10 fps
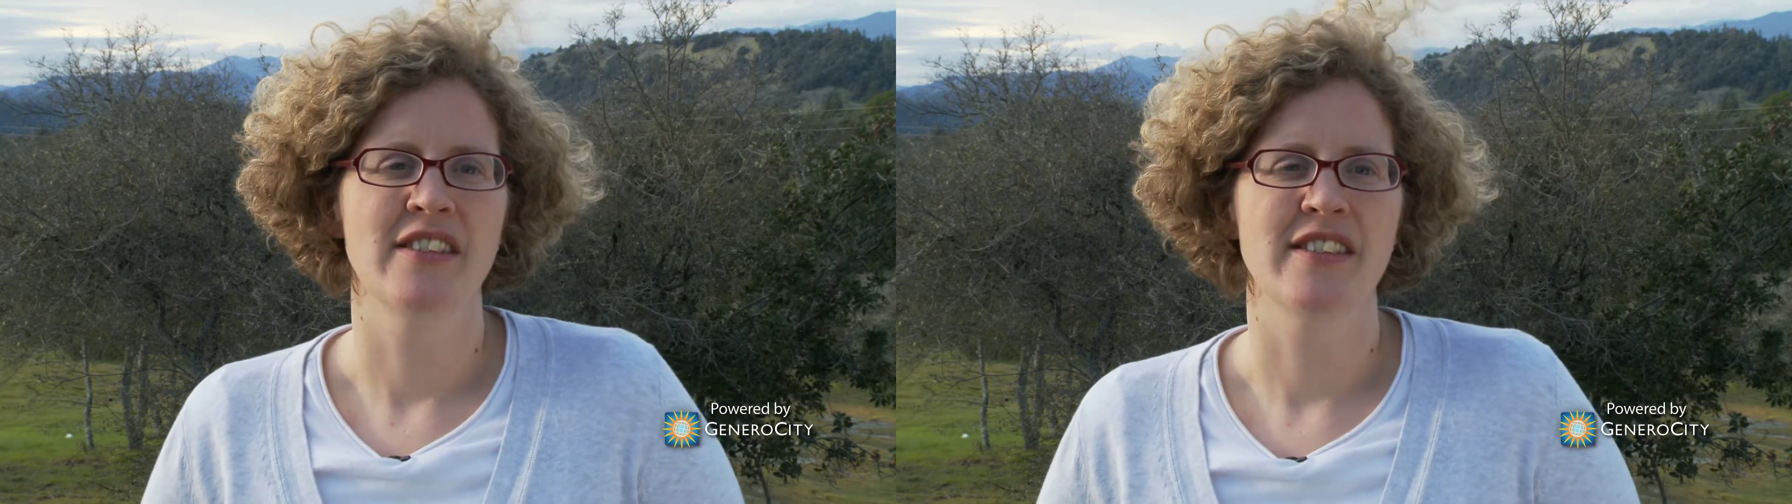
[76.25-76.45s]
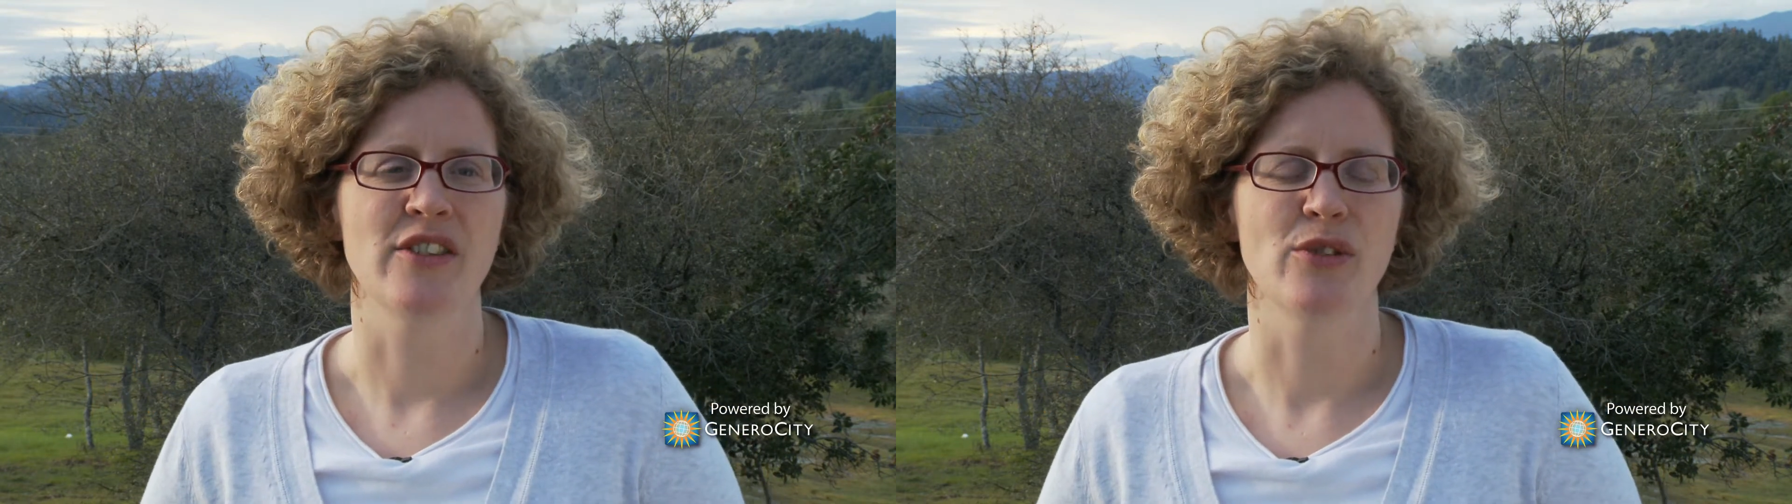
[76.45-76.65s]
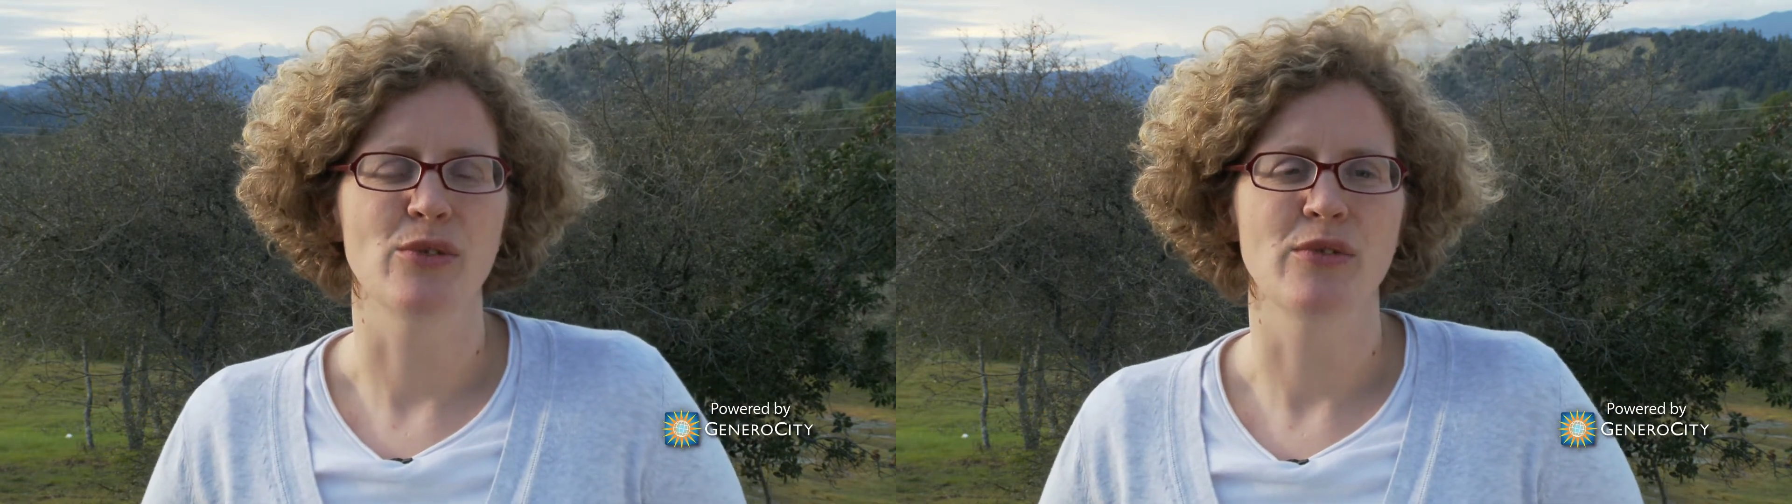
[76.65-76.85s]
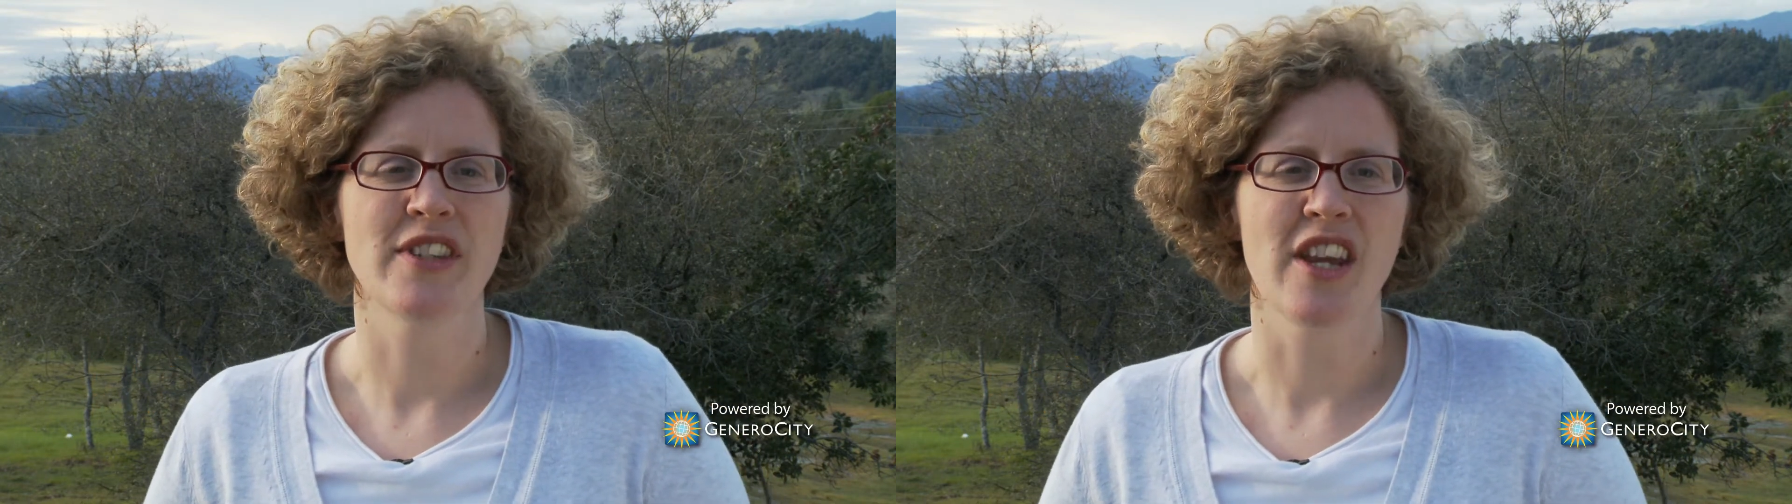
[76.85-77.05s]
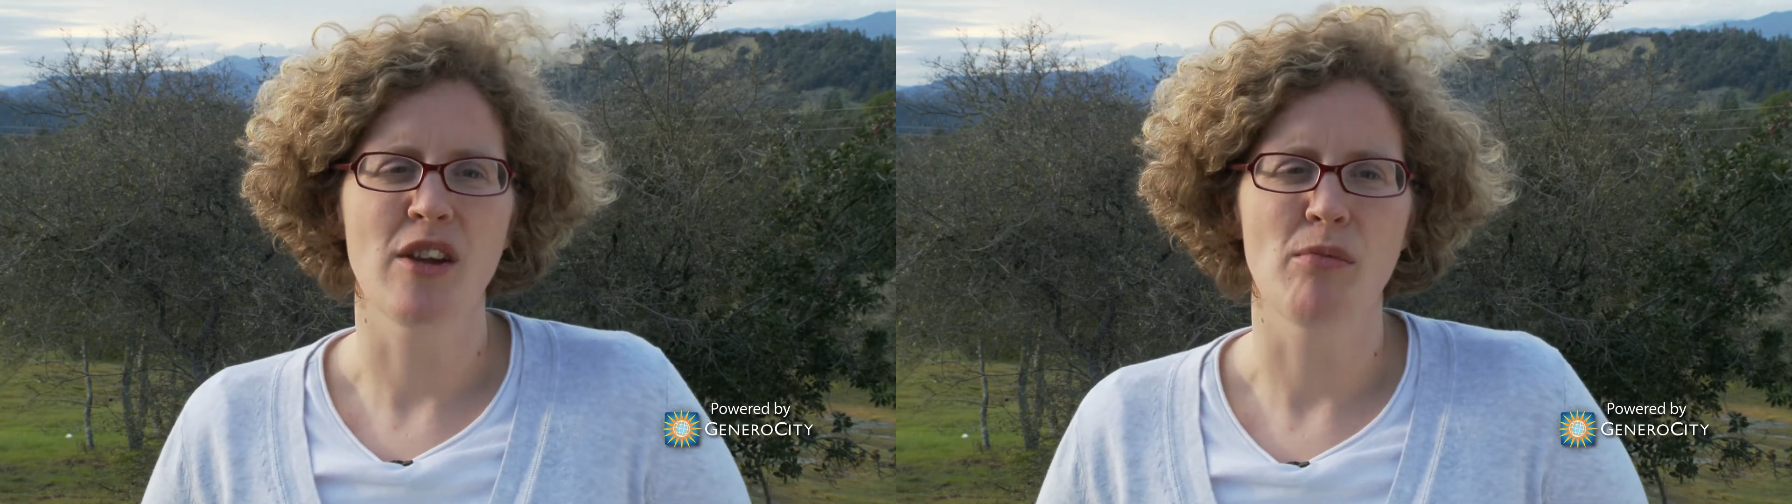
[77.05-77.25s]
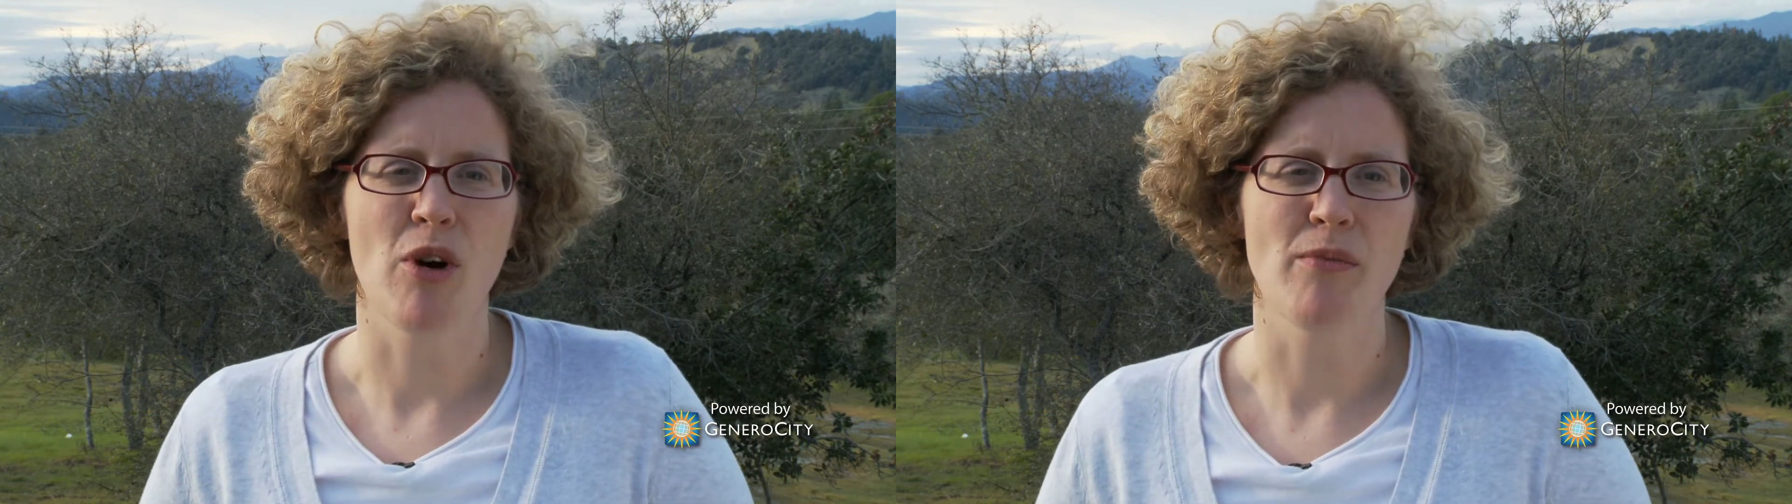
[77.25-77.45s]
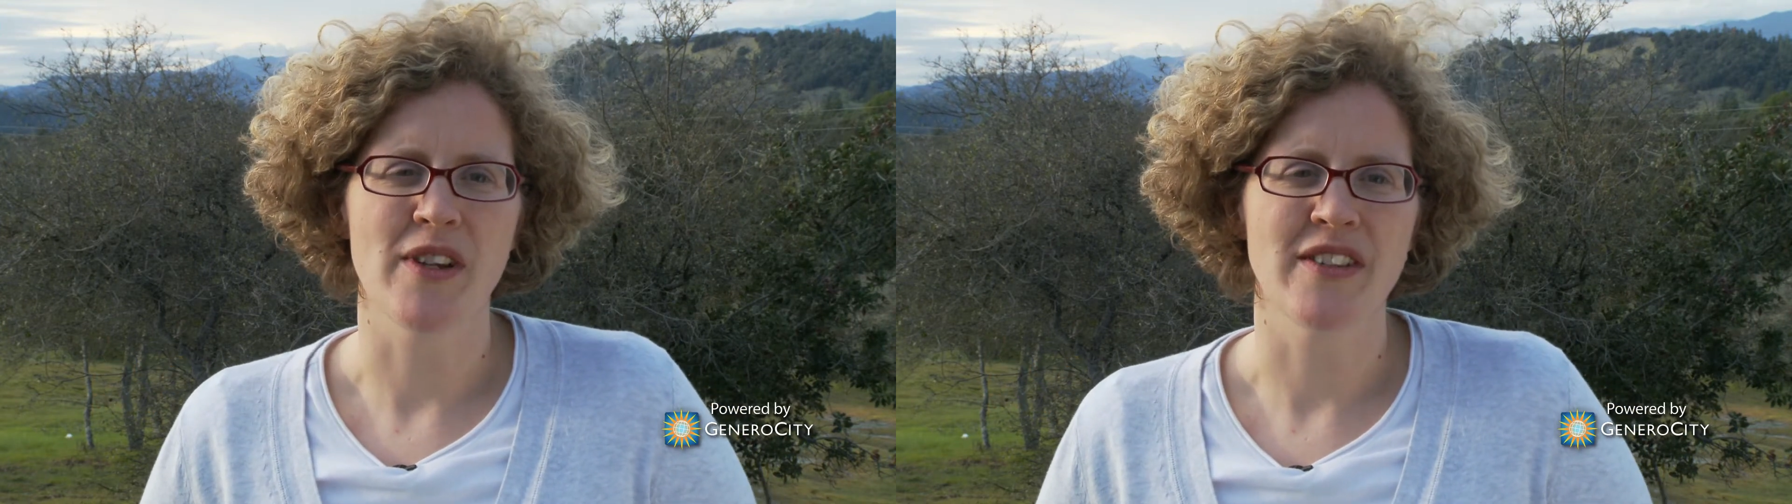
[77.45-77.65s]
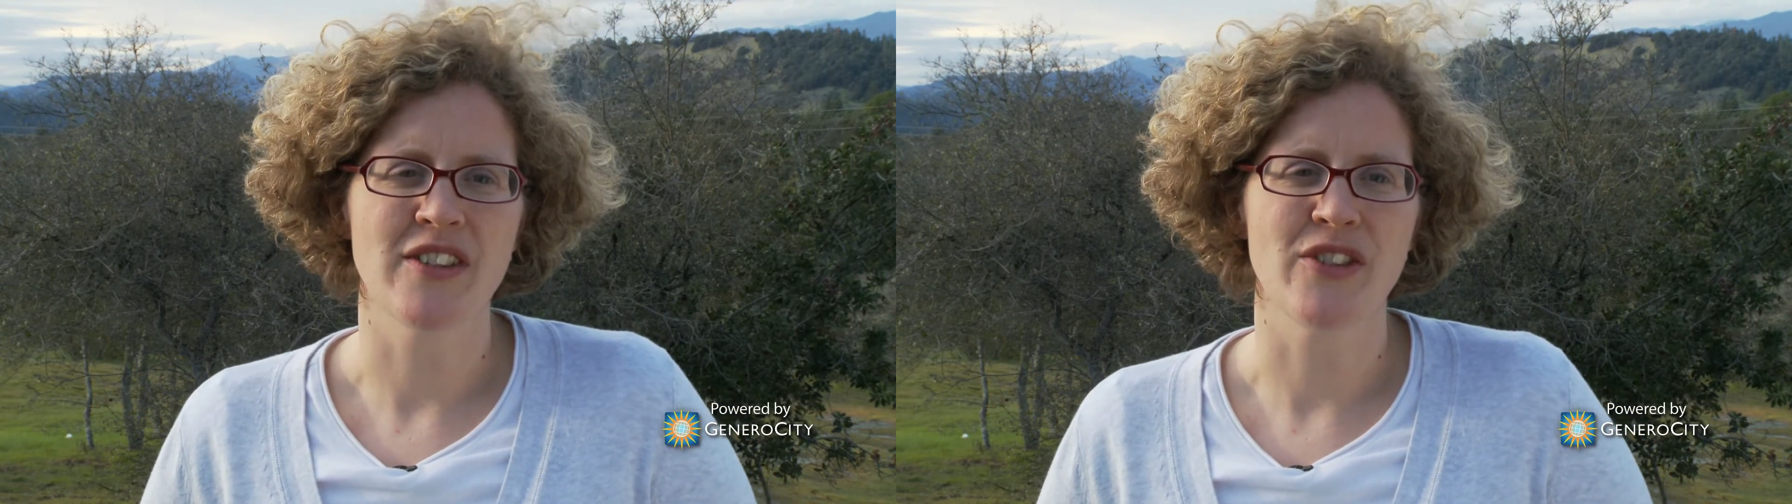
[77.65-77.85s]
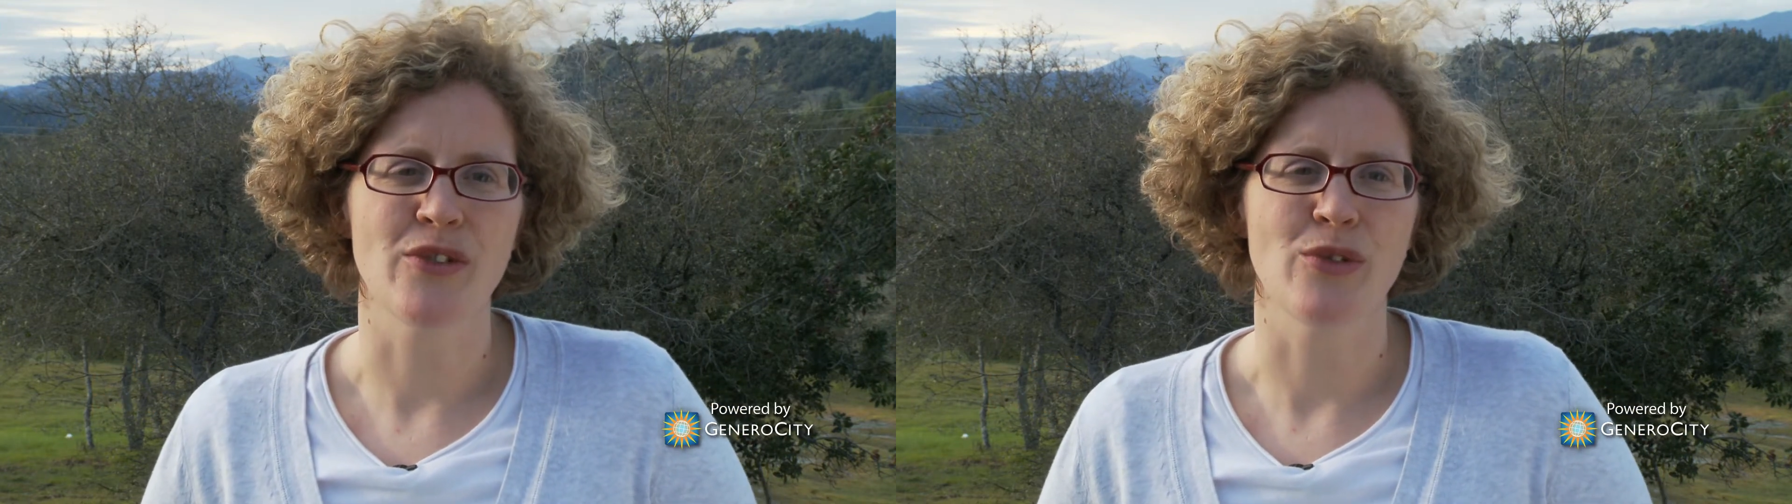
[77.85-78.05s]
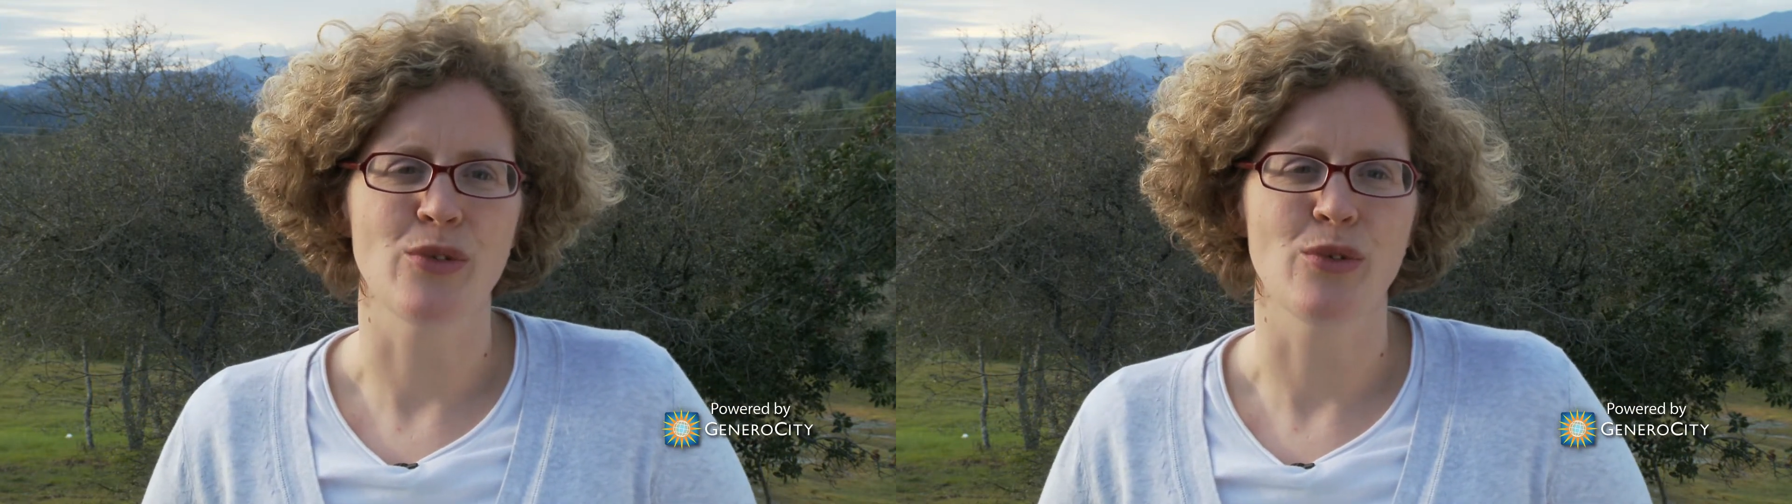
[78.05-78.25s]
to take a moment
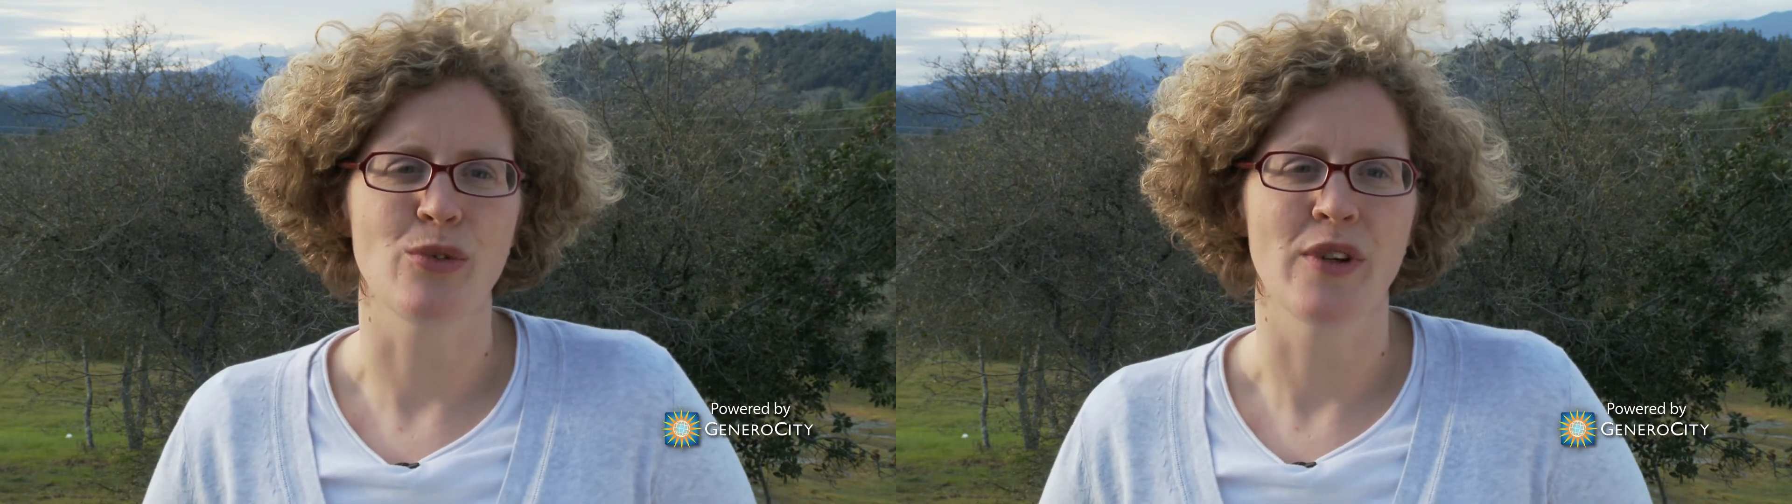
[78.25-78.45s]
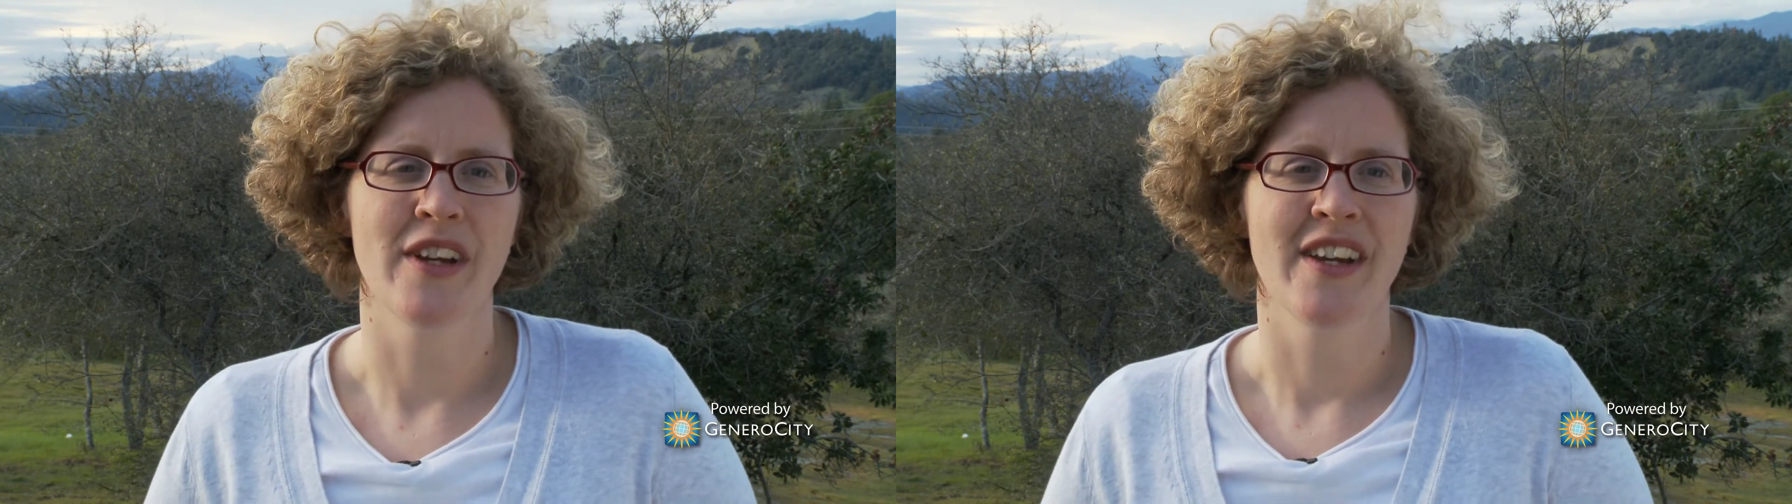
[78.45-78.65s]
to